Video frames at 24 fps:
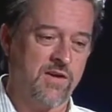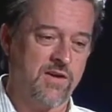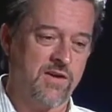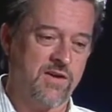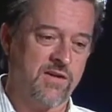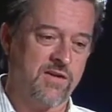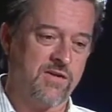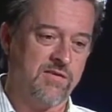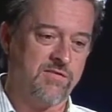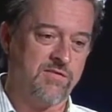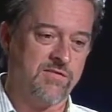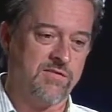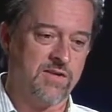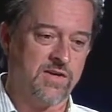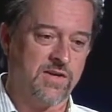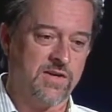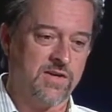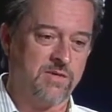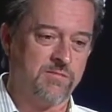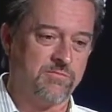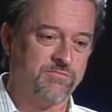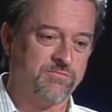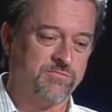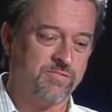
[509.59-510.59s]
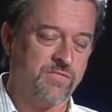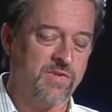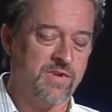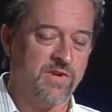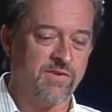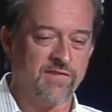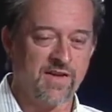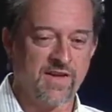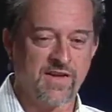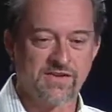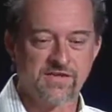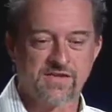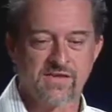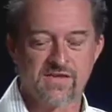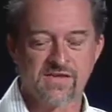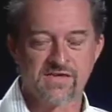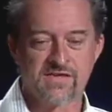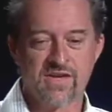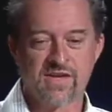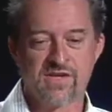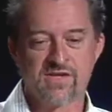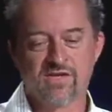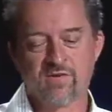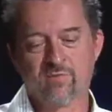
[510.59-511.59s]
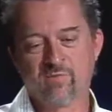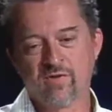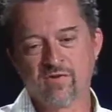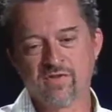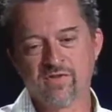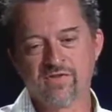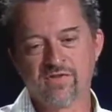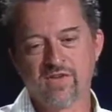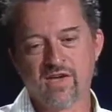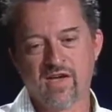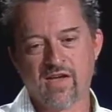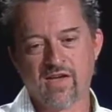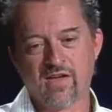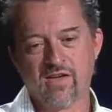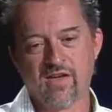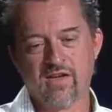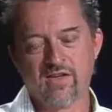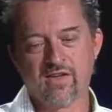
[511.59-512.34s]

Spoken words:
of evangelization per se.